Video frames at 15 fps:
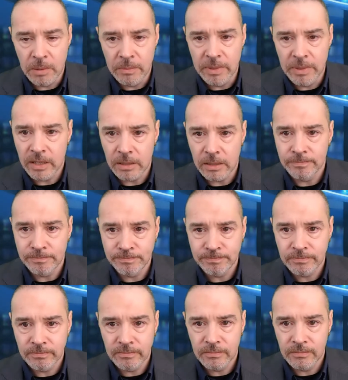about it.
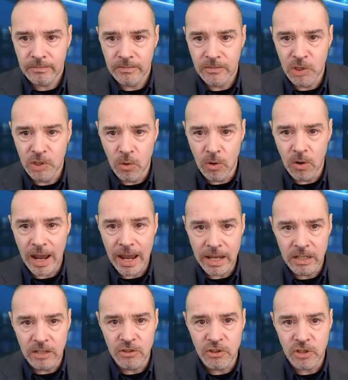Your
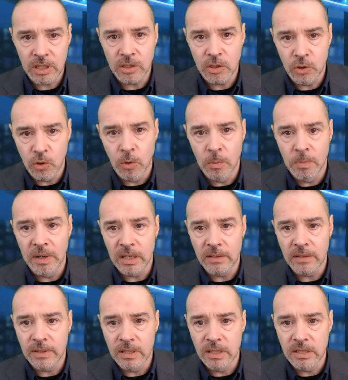energy, your
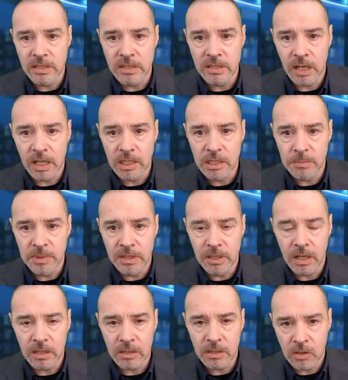belief in this is going to be
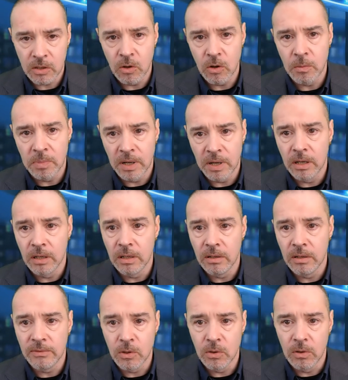a core part
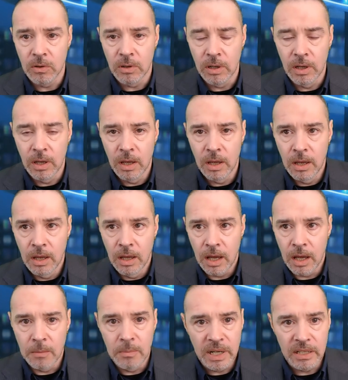of your
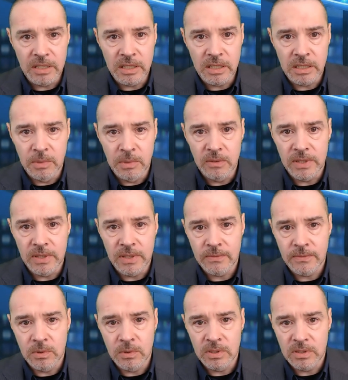ability to move this
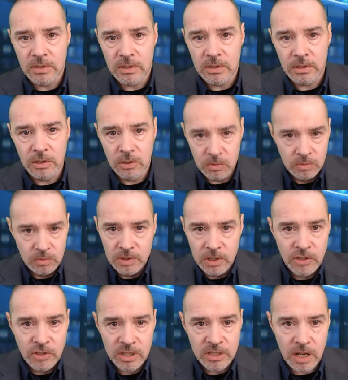forwards. You
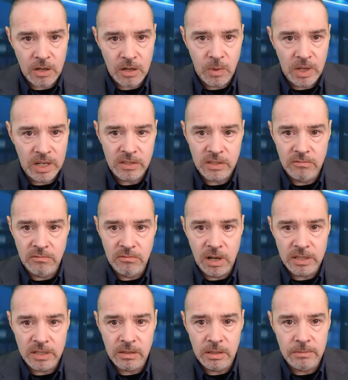just know when it's the
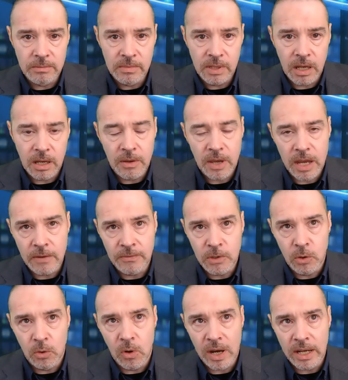right time. If
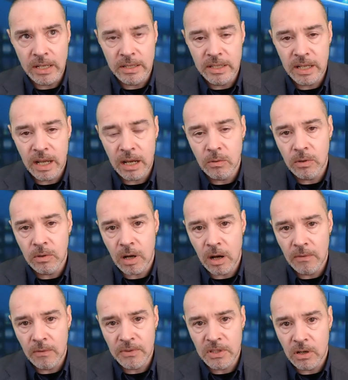you're in doubt,
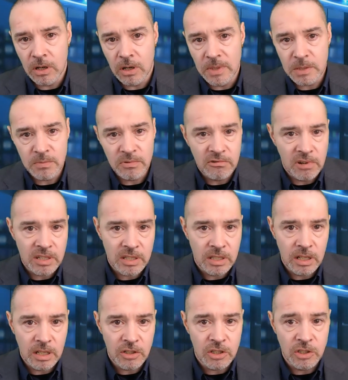half the time it's
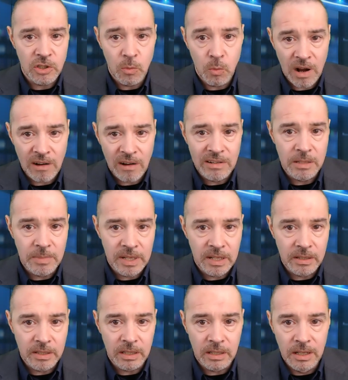procrastination, you're worried about it,